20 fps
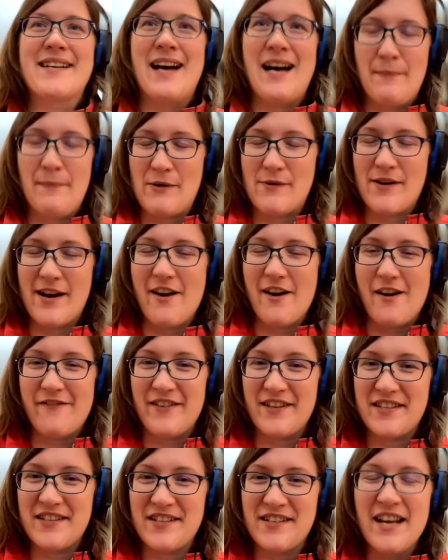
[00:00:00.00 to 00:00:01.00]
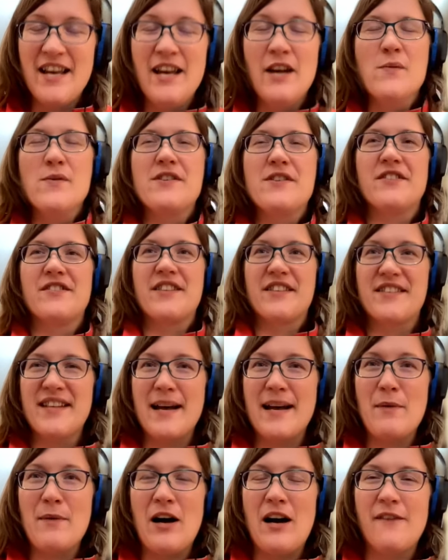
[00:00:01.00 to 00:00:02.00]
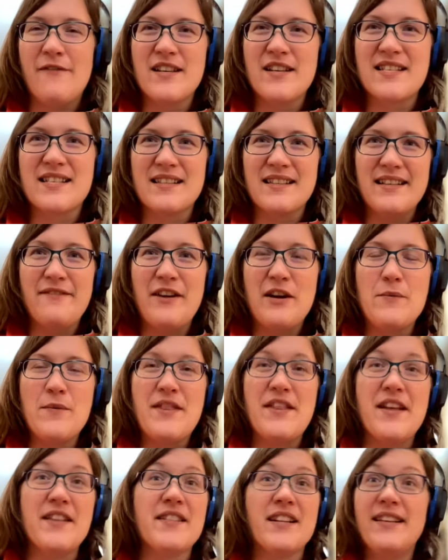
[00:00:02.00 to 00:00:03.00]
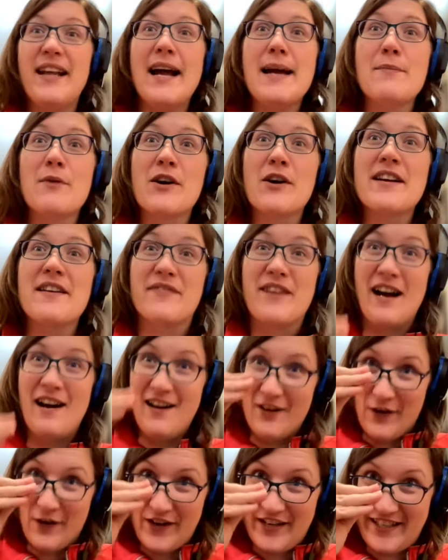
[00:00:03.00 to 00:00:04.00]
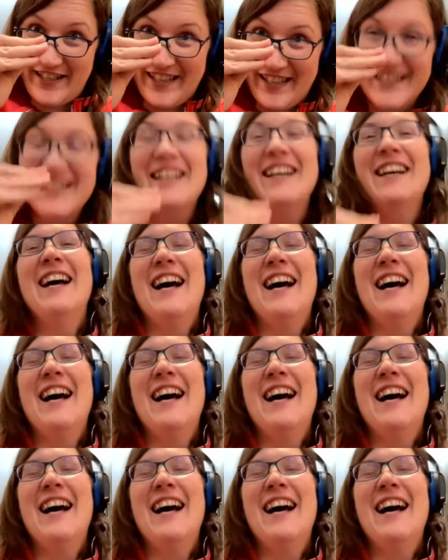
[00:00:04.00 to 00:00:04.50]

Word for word: Copyright Office, which is a sub-office living within the Library of Congress.